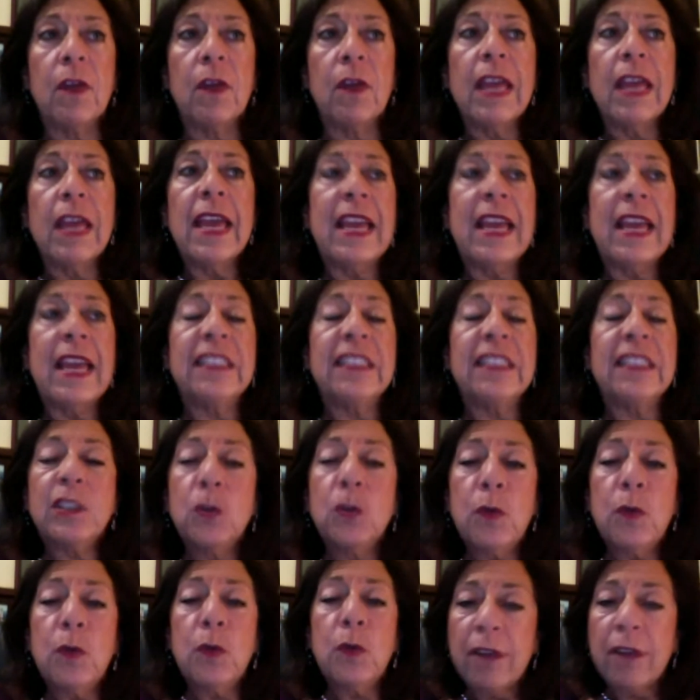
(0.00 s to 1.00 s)
it's soon
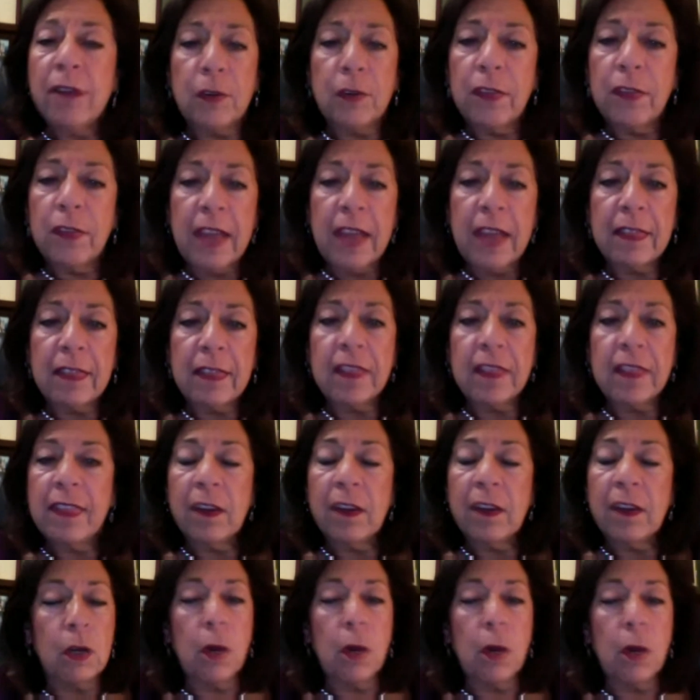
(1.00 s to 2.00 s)
after that they're
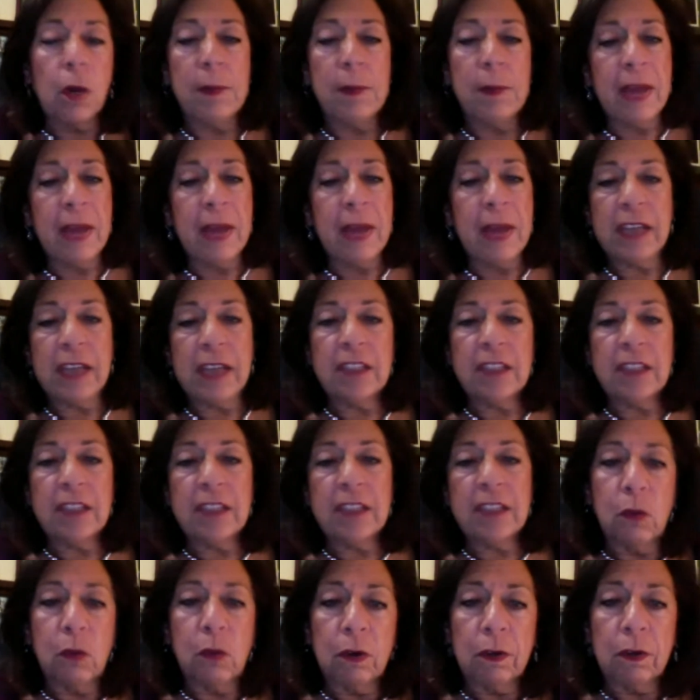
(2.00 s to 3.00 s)
going back to the
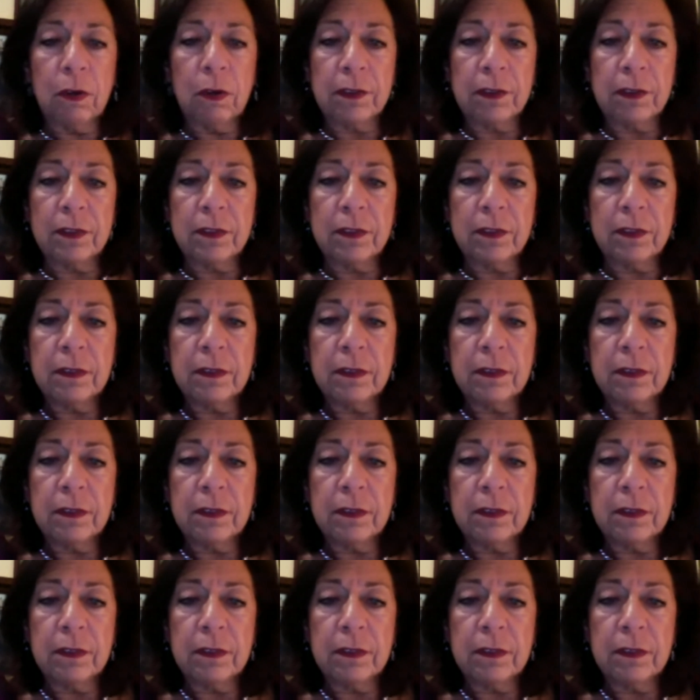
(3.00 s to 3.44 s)
world.